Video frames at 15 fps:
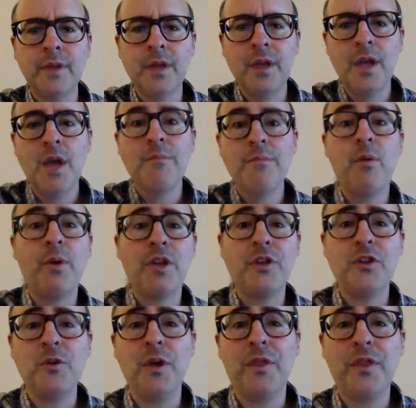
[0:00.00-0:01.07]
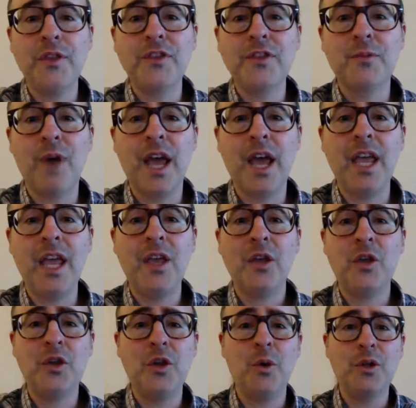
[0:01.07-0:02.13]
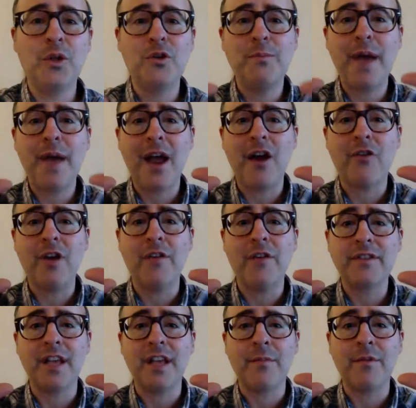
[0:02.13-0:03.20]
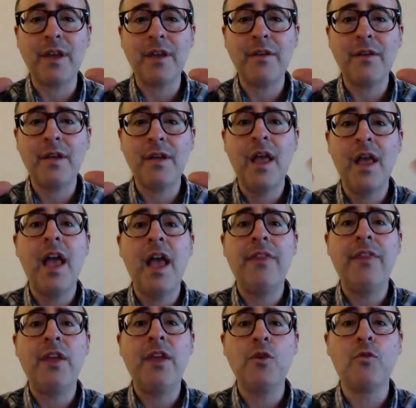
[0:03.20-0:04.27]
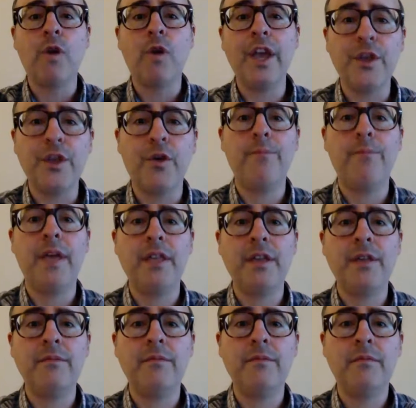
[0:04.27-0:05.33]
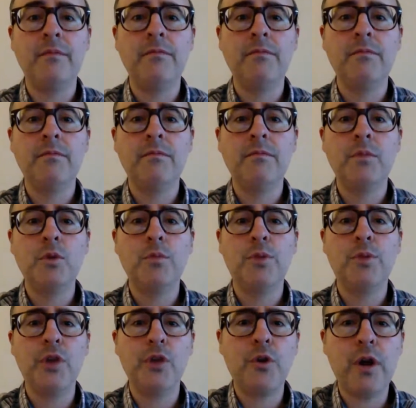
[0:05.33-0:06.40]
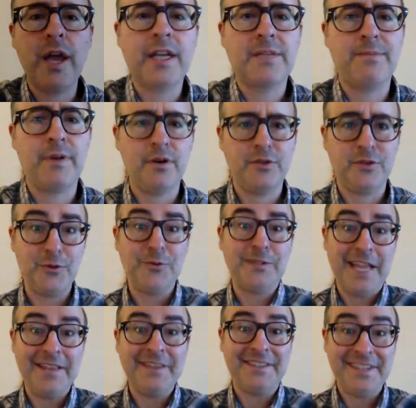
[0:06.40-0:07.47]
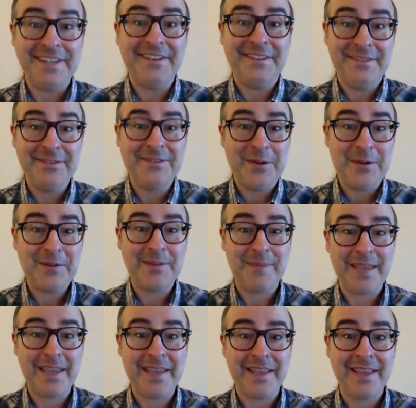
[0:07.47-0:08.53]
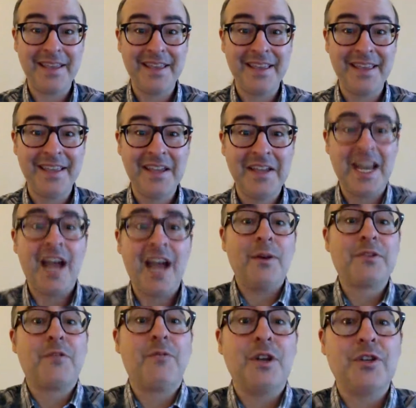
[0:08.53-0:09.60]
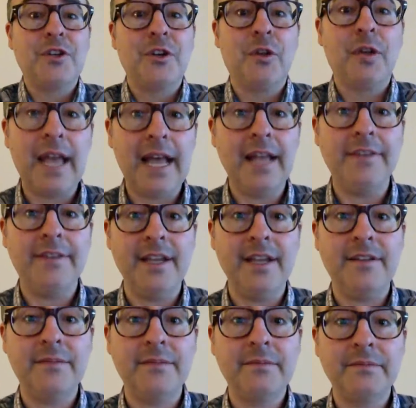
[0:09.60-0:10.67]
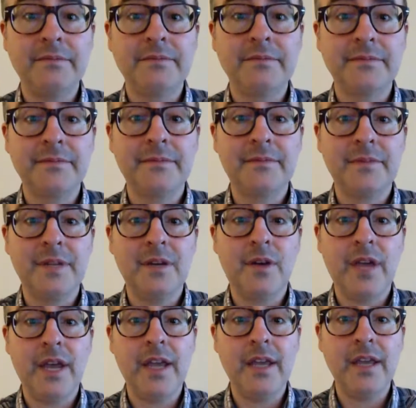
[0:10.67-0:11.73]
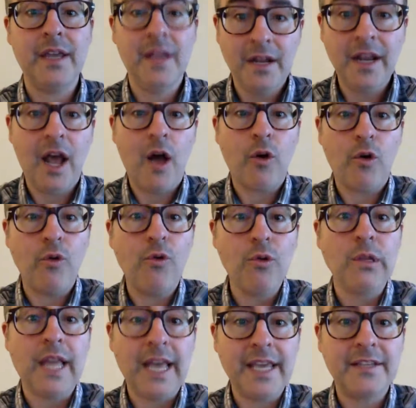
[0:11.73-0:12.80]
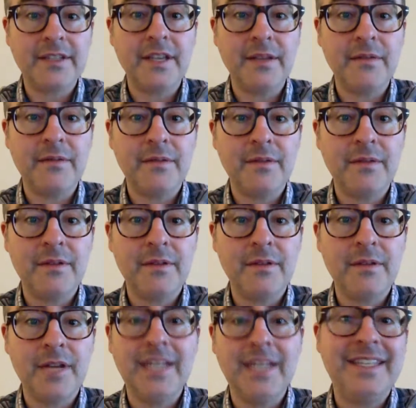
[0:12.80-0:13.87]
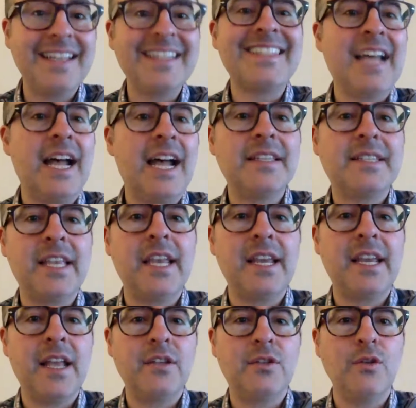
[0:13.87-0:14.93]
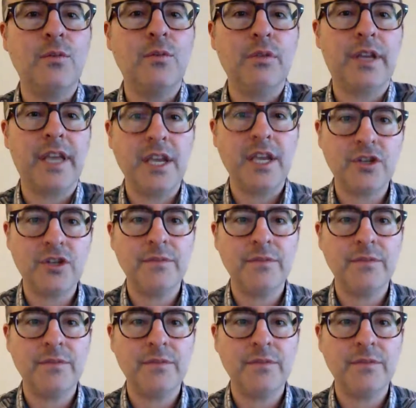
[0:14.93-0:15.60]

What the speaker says: But when you do it this way, you do a 2-paragraph summary, and then you write your opinion. You put your expert 2 cents in, so to speak. Now it's original content. Okay, now Google likes it and does not see it as duplication.